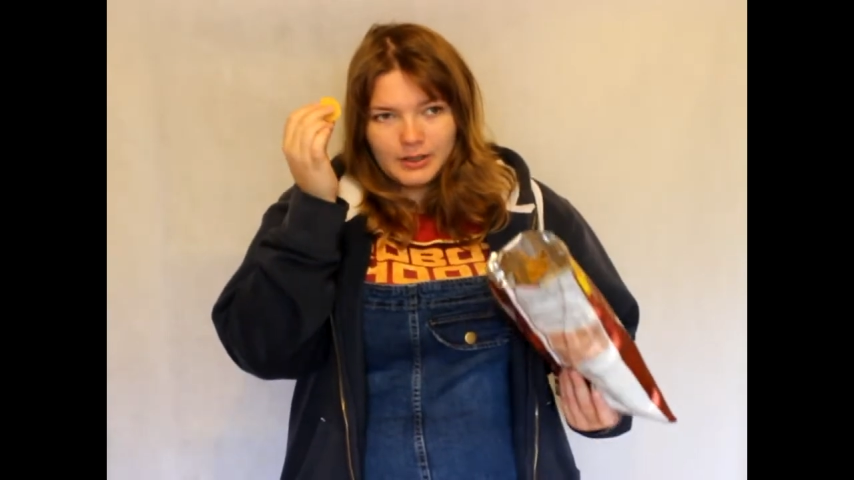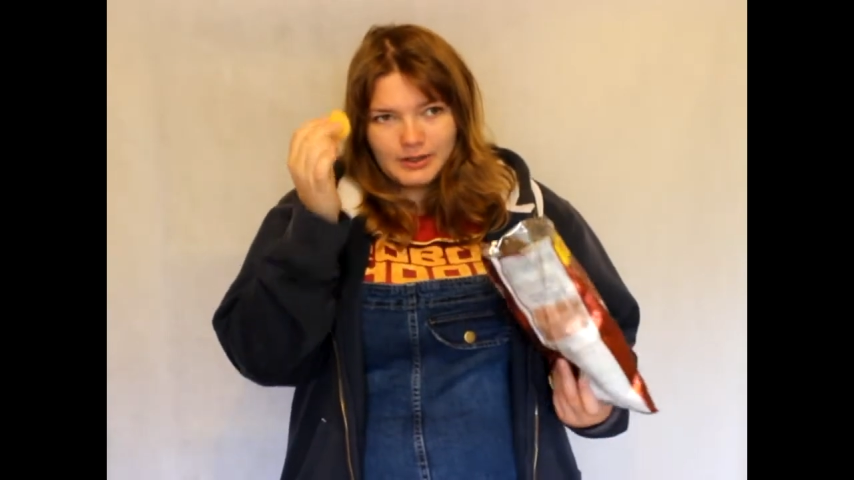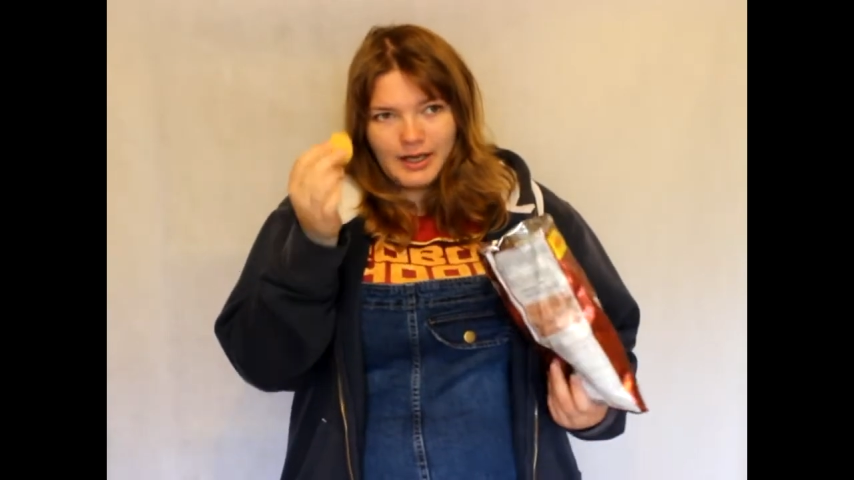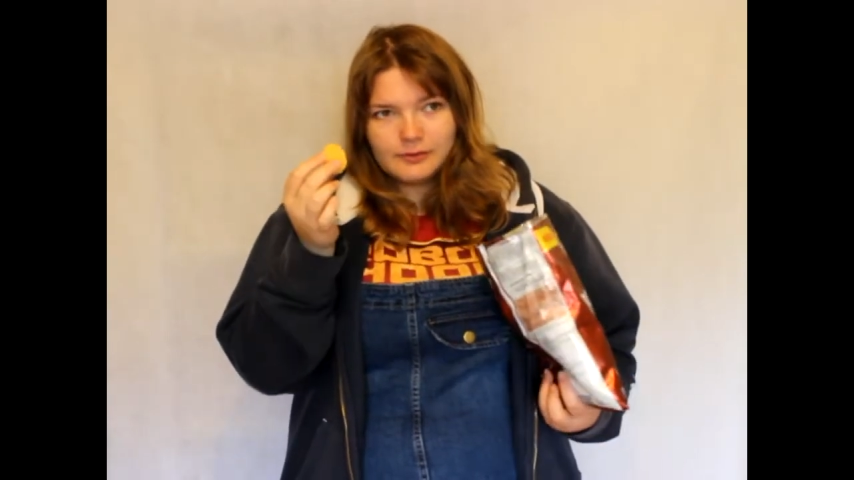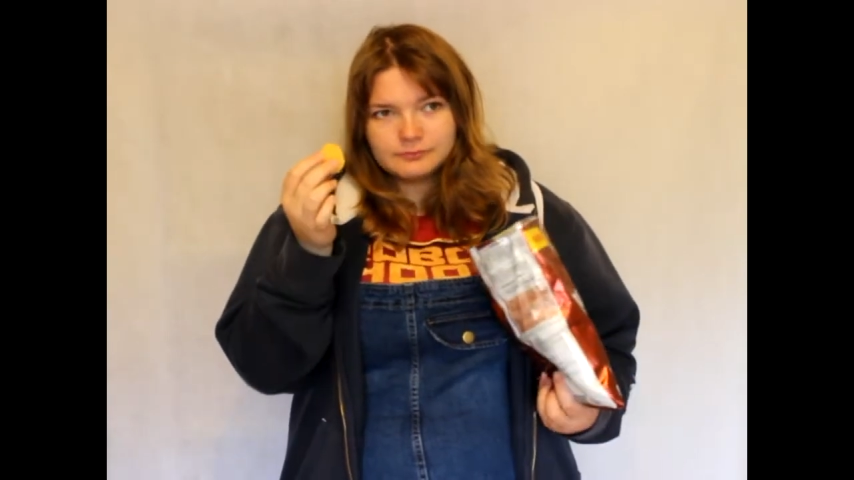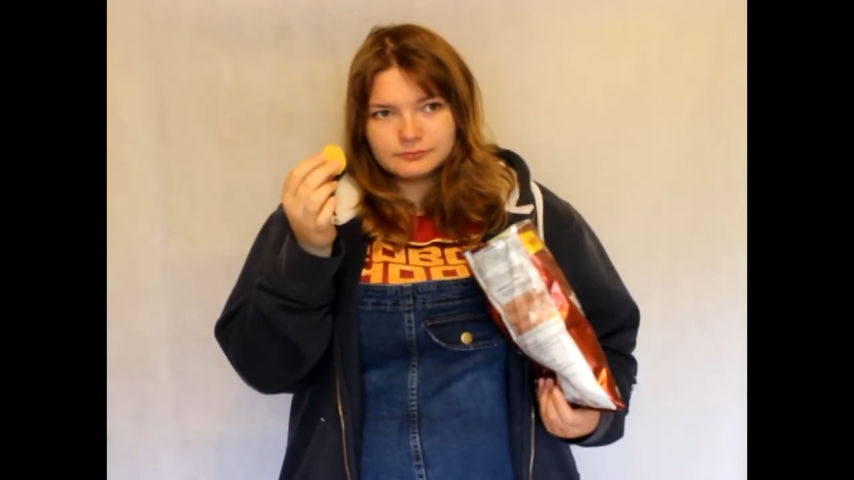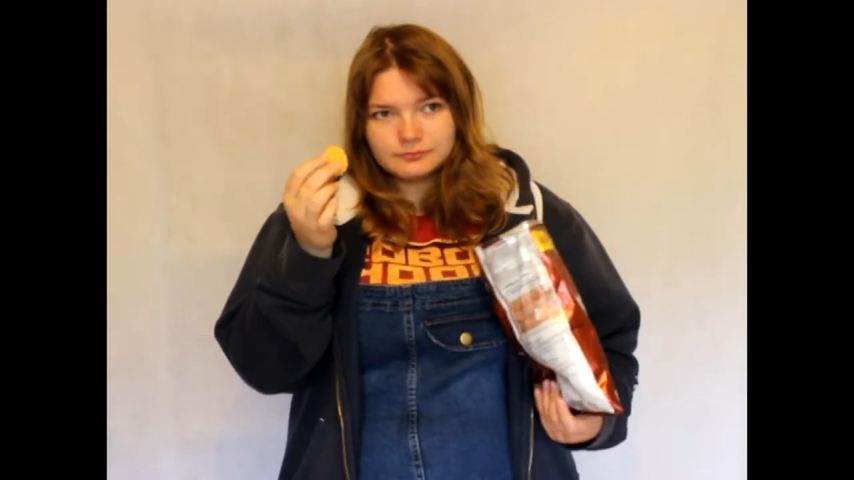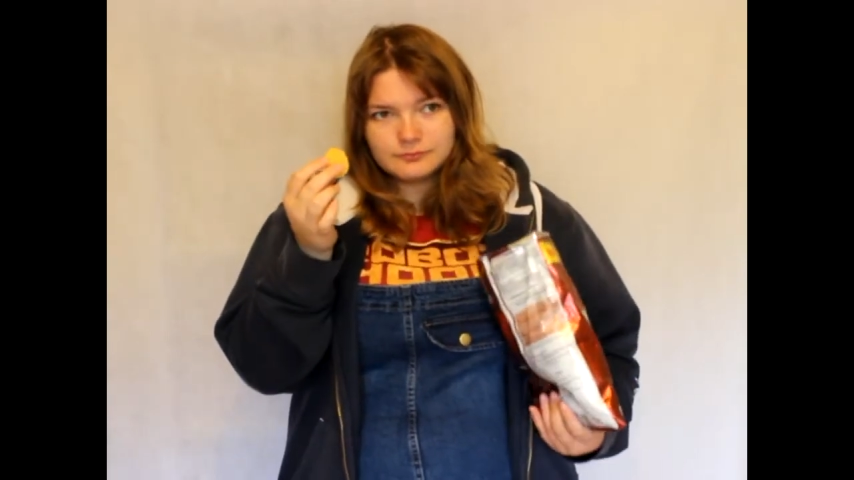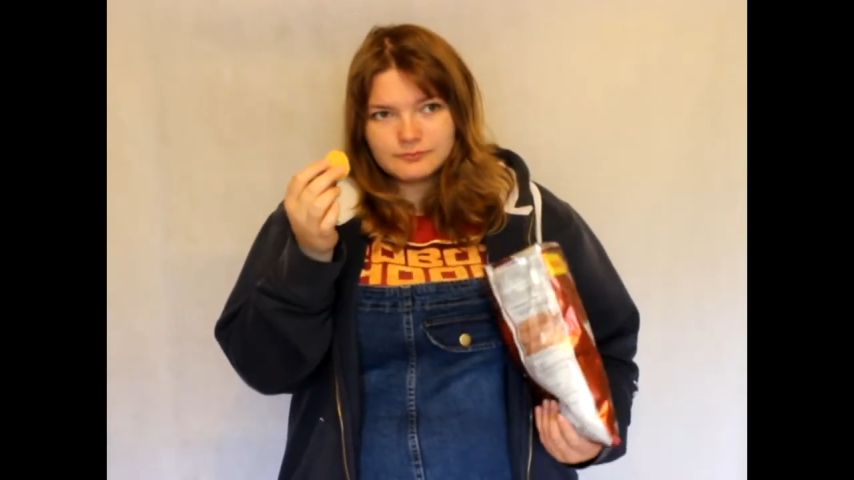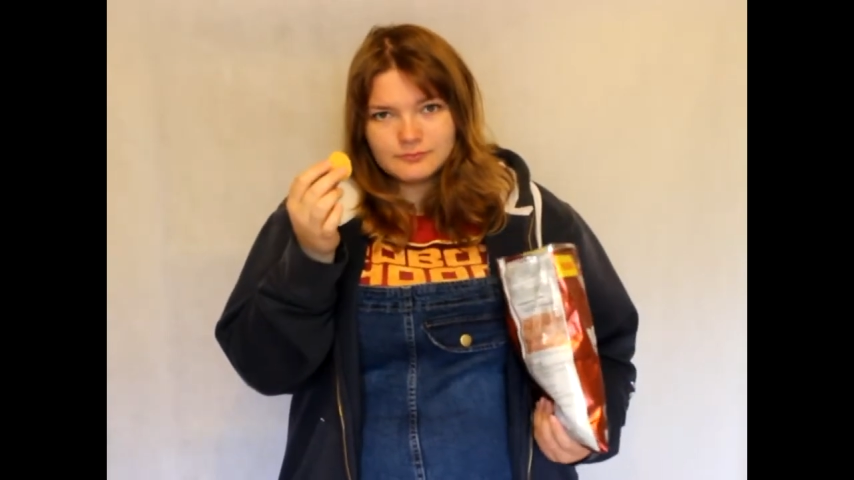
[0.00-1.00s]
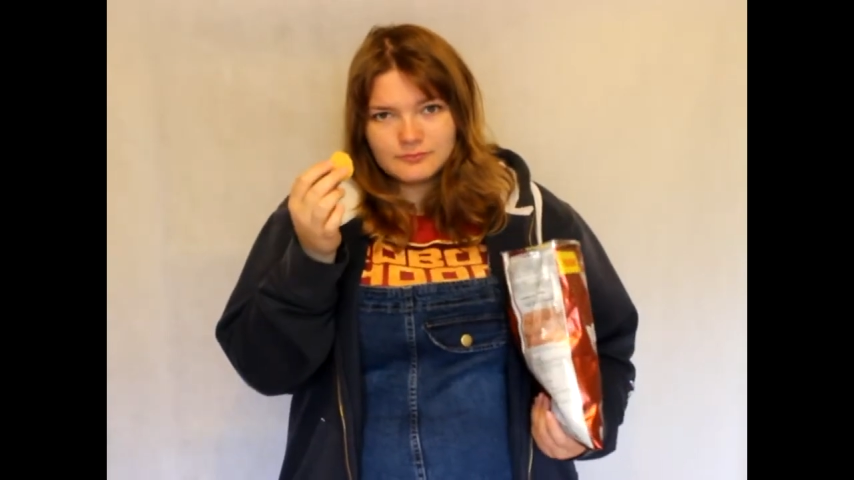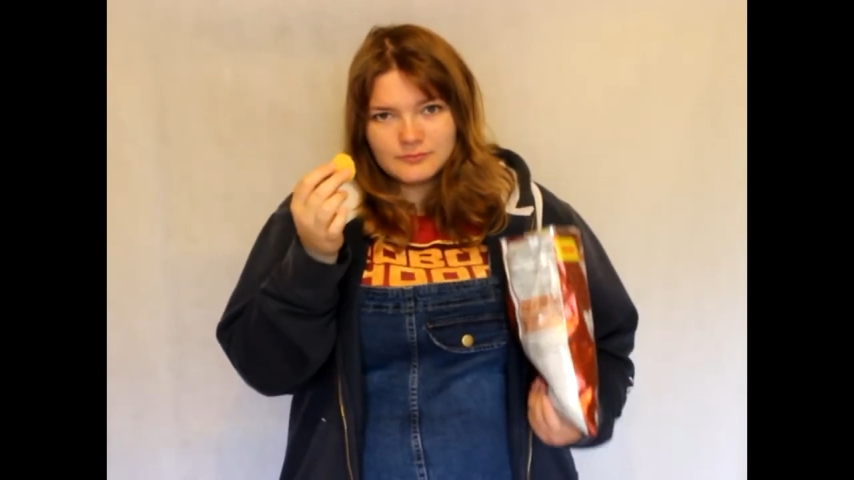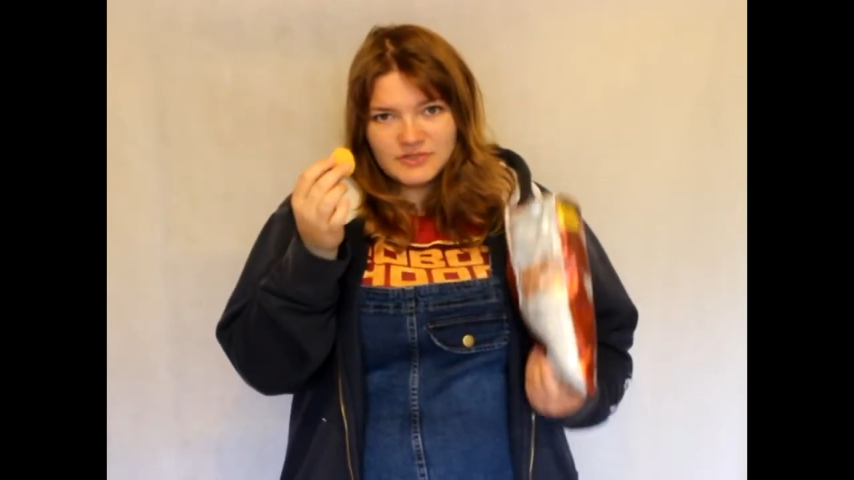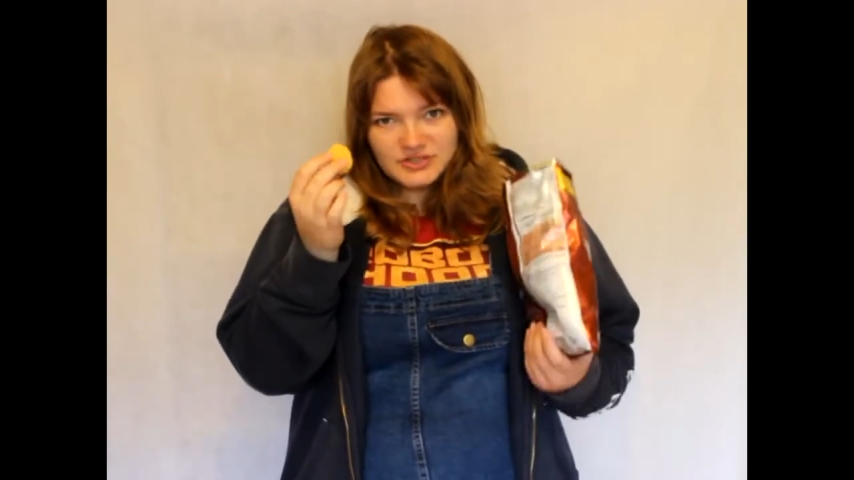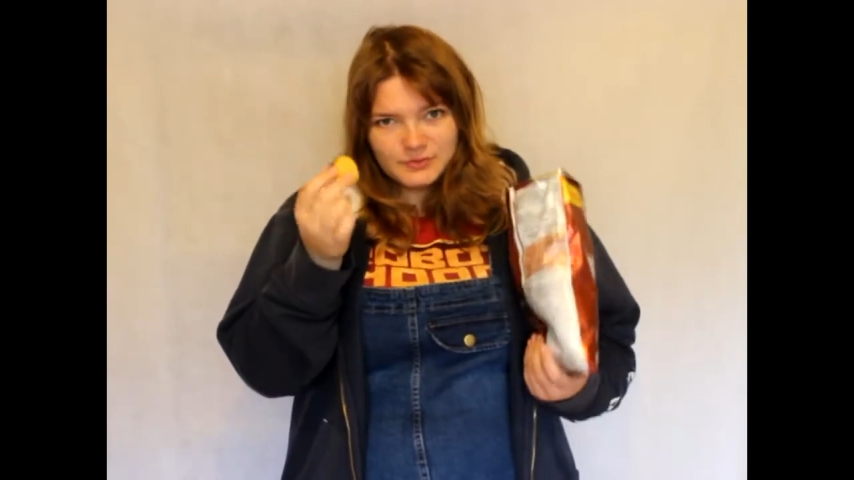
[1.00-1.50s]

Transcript: Now, this